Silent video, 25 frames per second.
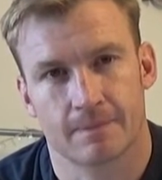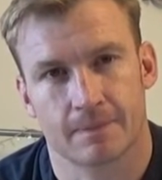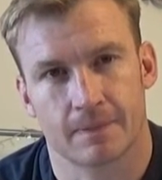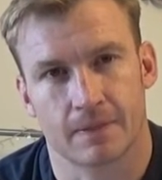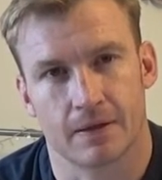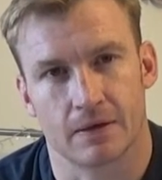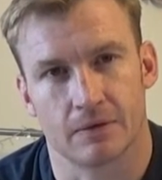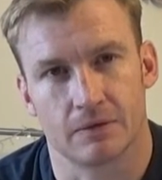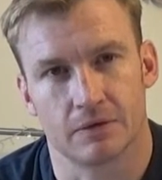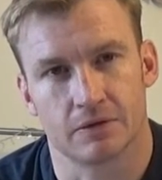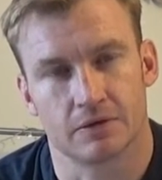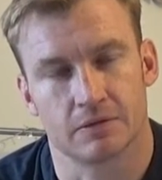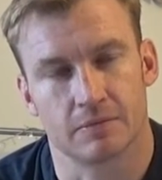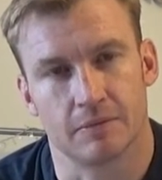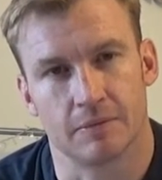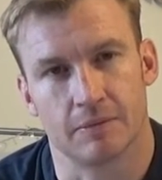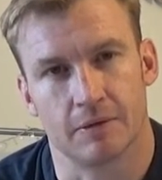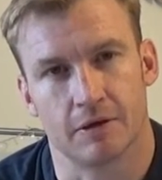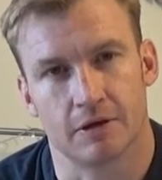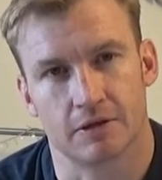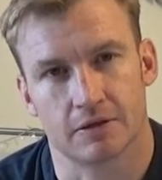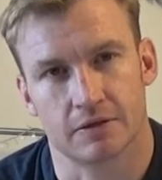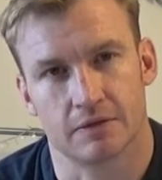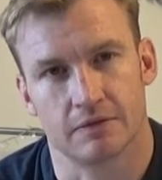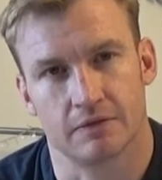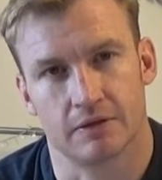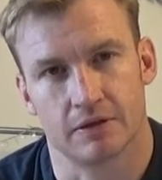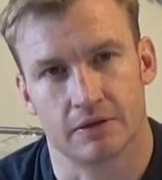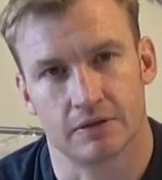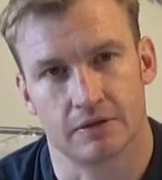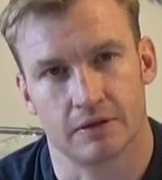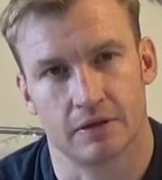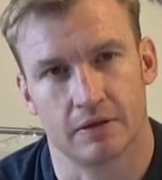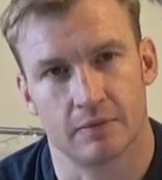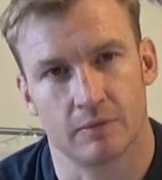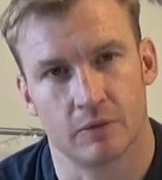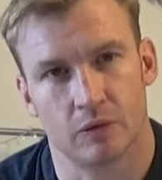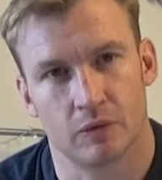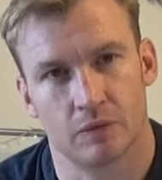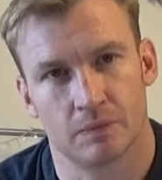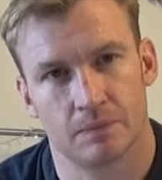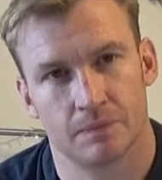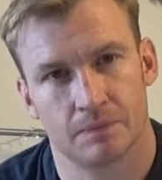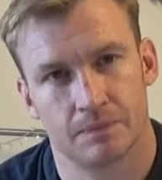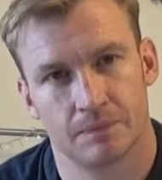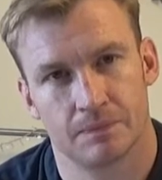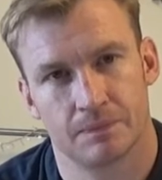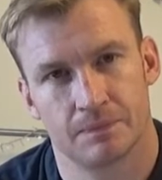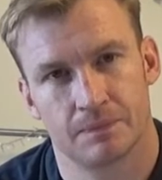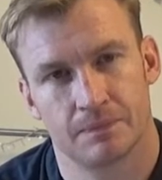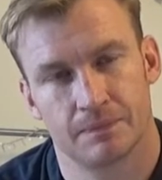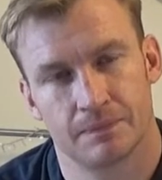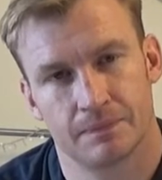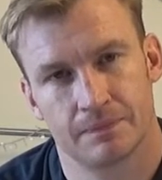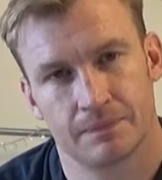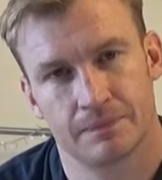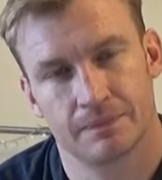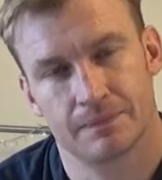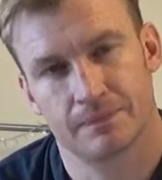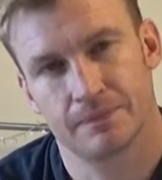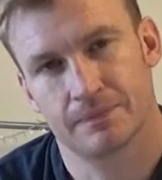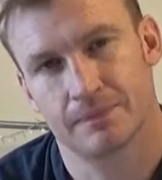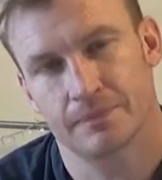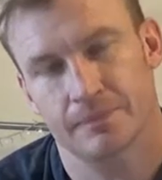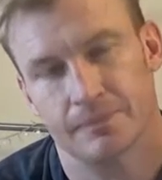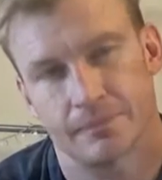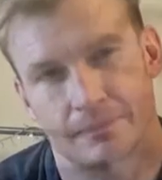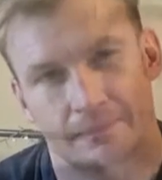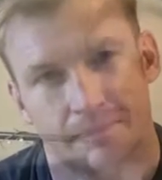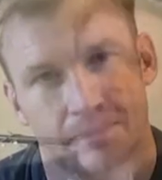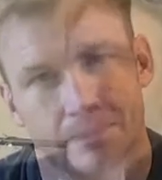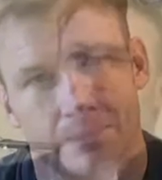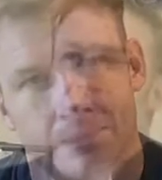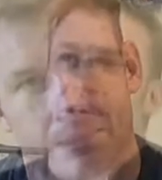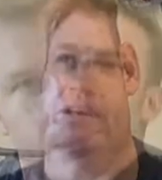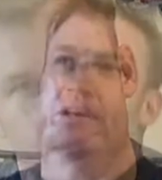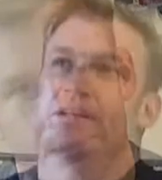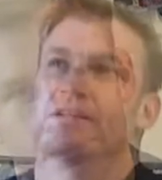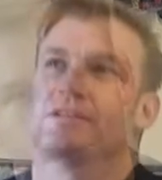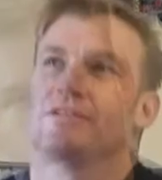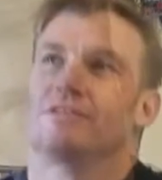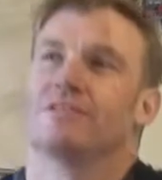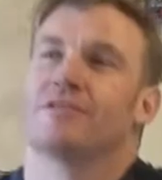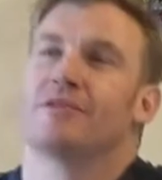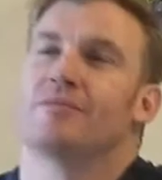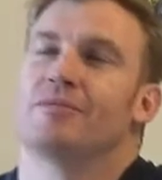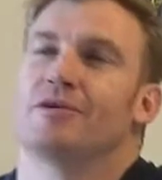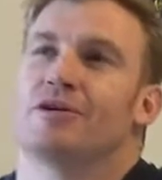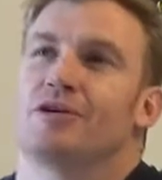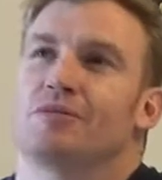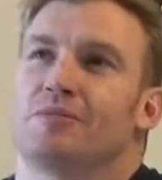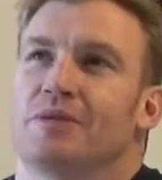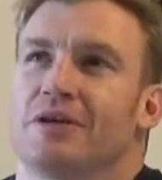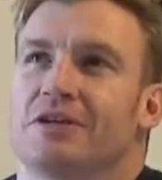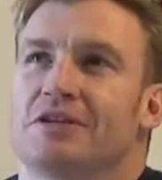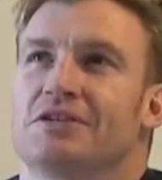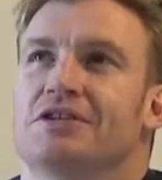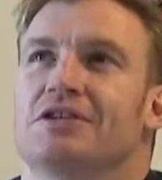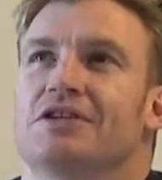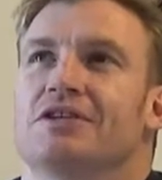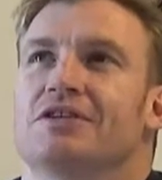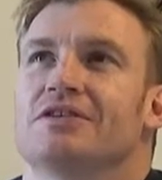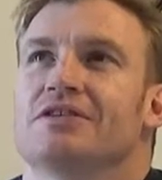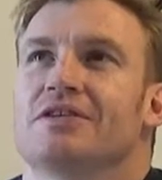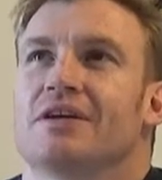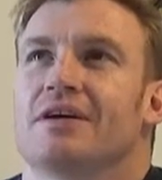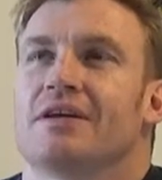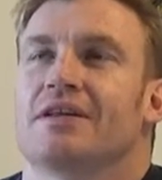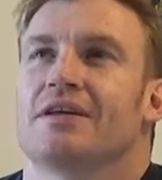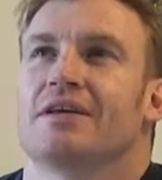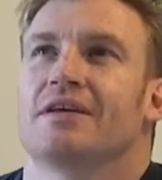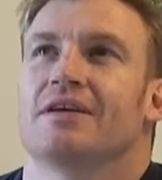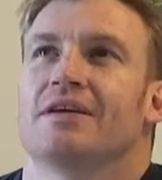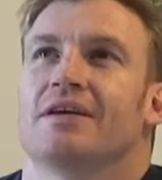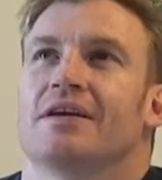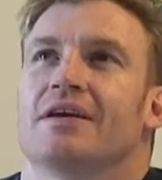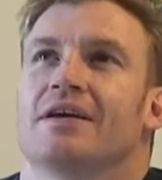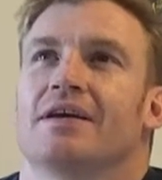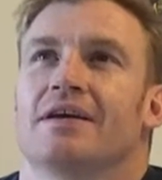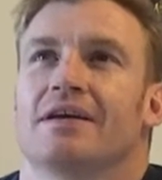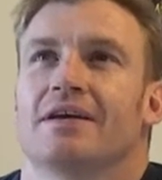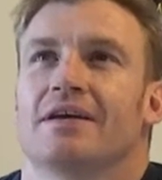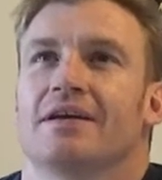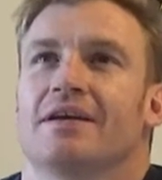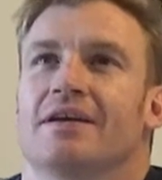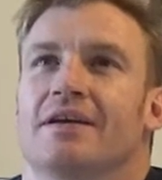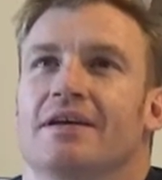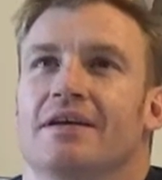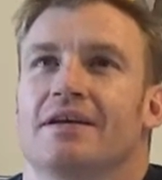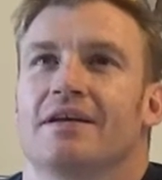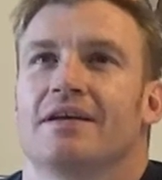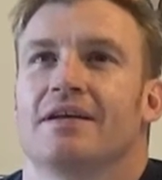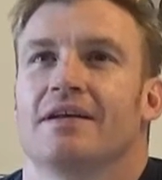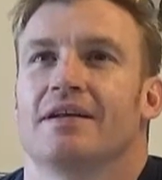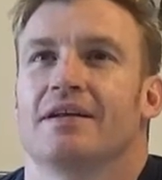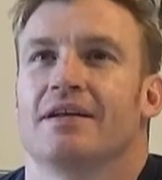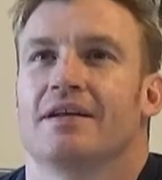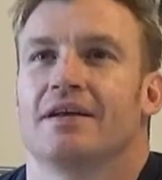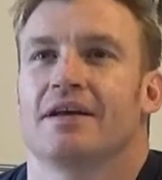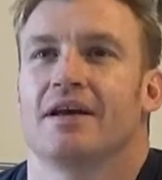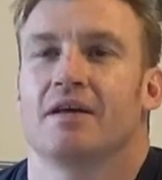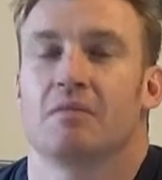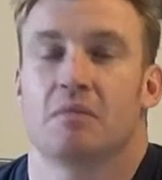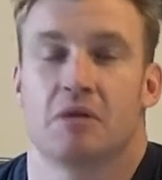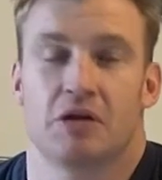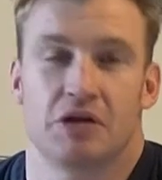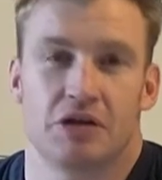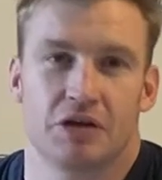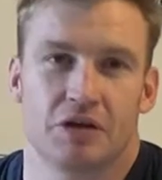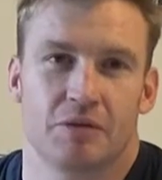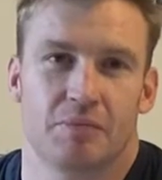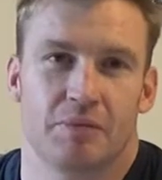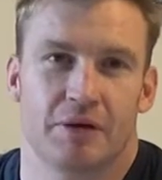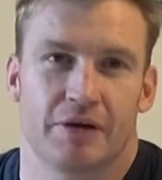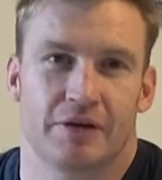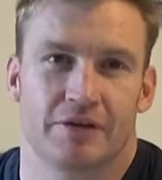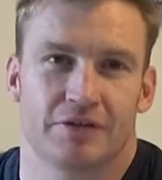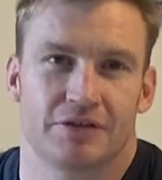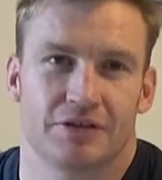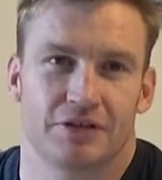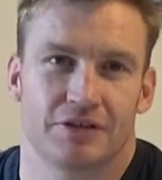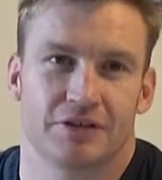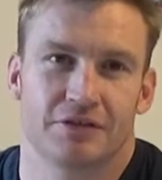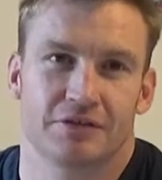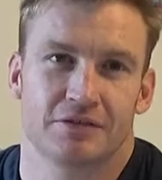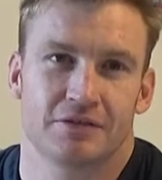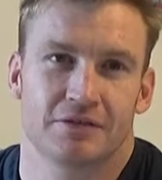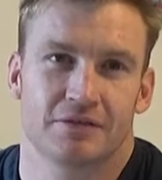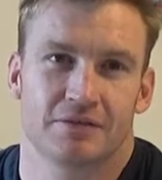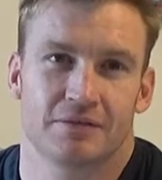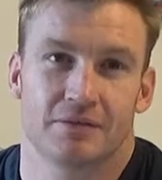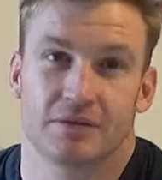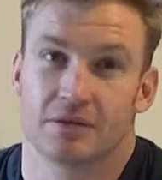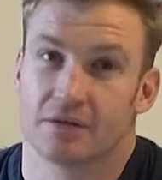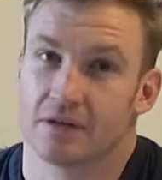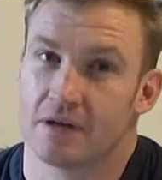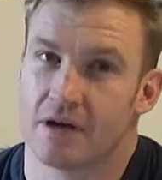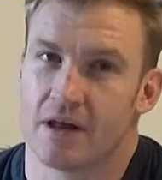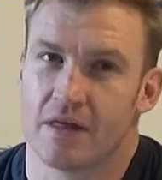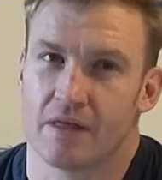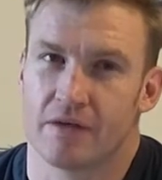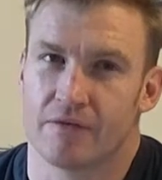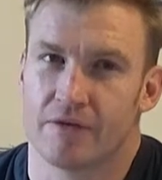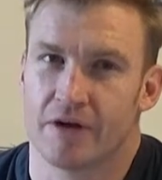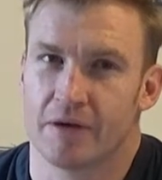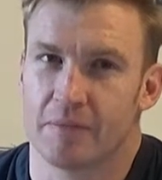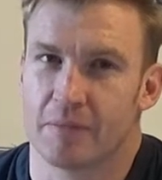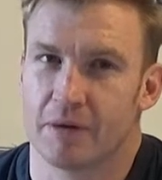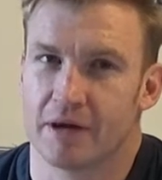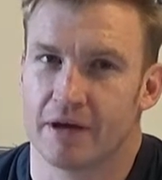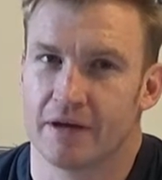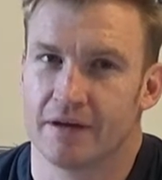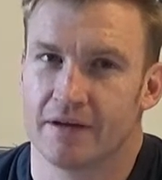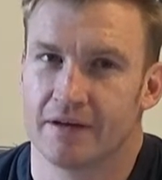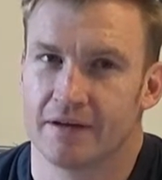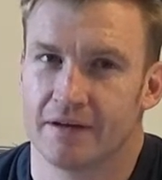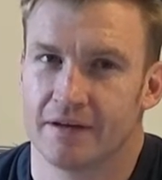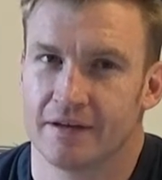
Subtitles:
Don't want to be part of this anymore. Well, yeah, now that you've got my old pair of shoes, I think in my new pair of shoes, which is another red pair,